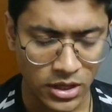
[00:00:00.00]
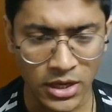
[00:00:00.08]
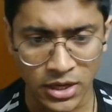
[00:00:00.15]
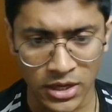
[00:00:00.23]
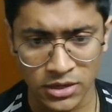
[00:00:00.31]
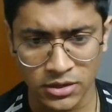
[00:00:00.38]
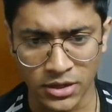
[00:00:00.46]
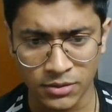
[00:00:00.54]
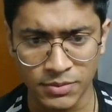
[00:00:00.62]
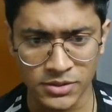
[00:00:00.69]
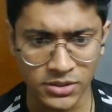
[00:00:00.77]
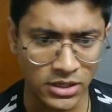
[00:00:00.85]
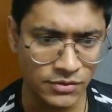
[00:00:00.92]
AI, it
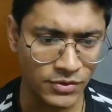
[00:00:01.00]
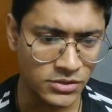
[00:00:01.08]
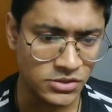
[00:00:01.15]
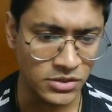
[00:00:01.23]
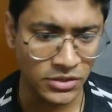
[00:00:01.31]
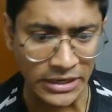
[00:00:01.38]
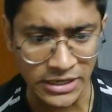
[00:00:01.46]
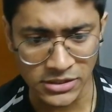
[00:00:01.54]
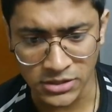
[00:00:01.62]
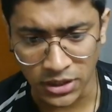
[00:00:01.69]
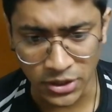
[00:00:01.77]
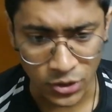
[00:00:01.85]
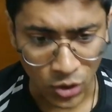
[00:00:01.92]
basically if it
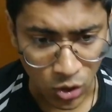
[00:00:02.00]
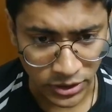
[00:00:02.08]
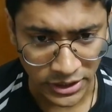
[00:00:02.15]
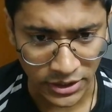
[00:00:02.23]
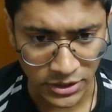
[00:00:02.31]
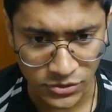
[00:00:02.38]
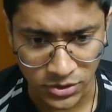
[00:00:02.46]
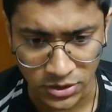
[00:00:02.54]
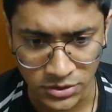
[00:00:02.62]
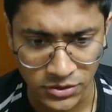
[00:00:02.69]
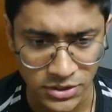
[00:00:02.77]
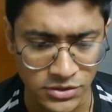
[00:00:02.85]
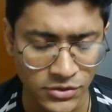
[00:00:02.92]
generates a wrong
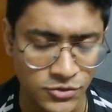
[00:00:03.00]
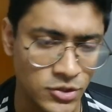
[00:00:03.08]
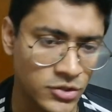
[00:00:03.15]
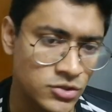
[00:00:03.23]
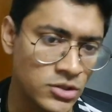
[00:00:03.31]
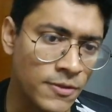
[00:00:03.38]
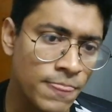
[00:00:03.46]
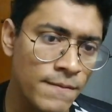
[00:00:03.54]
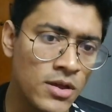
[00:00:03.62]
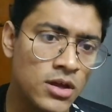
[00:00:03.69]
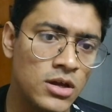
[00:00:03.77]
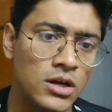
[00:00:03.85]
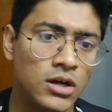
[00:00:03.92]
JSON structure,
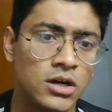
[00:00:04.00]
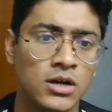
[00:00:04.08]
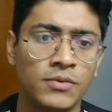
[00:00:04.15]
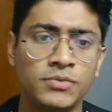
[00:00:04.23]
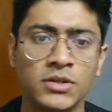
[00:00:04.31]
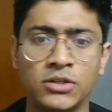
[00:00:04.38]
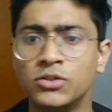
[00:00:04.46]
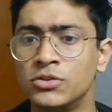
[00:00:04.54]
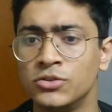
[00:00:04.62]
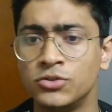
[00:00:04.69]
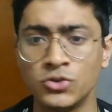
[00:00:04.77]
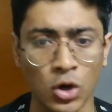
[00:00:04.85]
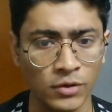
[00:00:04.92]
the
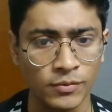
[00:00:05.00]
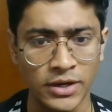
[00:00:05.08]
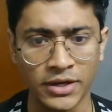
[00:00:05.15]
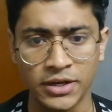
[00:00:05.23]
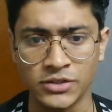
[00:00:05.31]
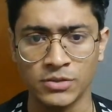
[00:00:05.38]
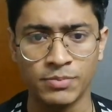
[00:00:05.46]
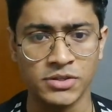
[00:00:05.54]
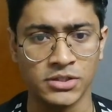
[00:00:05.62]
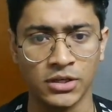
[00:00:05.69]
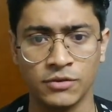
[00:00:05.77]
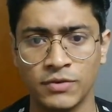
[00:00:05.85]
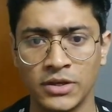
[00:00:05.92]
Zod validation
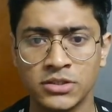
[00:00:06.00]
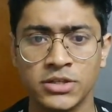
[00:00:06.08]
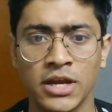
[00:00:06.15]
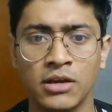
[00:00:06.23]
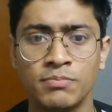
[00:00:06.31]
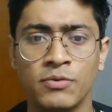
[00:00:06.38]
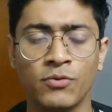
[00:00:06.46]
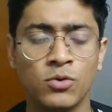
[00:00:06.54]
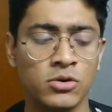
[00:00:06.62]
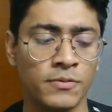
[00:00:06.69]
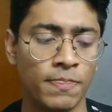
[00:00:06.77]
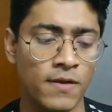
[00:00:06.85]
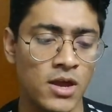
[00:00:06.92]
basically fails. And
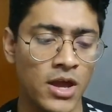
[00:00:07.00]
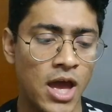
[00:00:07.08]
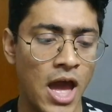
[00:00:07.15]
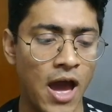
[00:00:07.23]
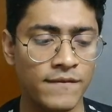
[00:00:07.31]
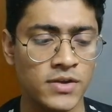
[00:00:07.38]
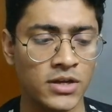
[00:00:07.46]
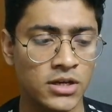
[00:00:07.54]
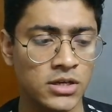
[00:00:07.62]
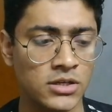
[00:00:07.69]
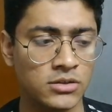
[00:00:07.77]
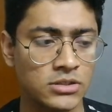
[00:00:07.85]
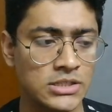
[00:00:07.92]
before
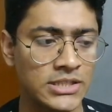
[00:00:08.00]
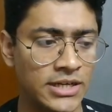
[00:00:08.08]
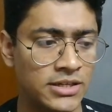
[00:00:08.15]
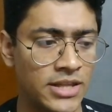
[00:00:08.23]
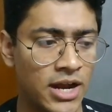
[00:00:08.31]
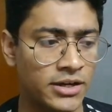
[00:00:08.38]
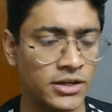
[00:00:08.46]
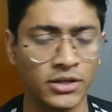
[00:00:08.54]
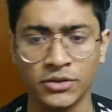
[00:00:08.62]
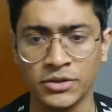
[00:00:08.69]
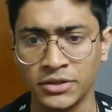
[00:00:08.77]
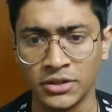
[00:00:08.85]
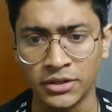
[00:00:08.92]
having set that
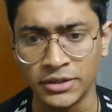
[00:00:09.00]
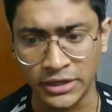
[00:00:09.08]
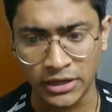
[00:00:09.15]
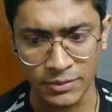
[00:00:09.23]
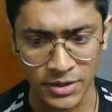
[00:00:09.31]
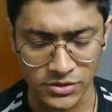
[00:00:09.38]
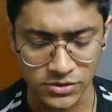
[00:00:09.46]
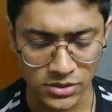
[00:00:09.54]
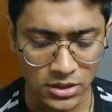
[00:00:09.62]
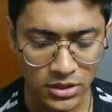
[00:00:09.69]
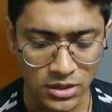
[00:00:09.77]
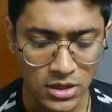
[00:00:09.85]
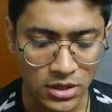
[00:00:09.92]
into the database,
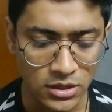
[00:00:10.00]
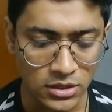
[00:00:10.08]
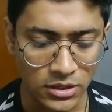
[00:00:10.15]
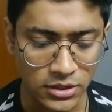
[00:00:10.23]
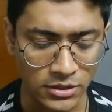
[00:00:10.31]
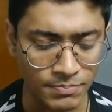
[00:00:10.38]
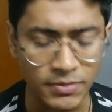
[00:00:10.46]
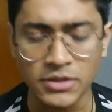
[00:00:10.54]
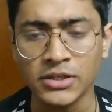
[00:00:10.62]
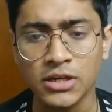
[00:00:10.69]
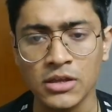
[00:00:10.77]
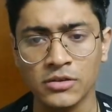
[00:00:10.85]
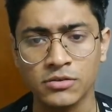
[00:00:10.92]
it
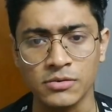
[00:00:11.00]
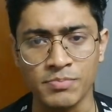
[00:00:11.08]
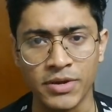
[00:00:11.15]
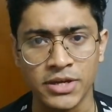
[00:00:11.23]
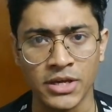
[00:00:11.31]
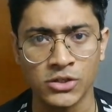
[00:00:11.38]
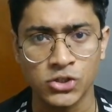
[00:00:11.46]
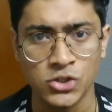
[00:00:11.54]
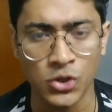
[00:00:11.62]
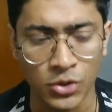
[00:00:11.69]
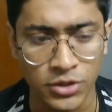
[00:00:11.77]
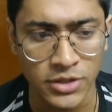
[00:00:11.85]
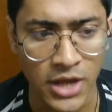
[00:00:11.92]
basically is making
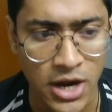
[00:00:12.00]
sure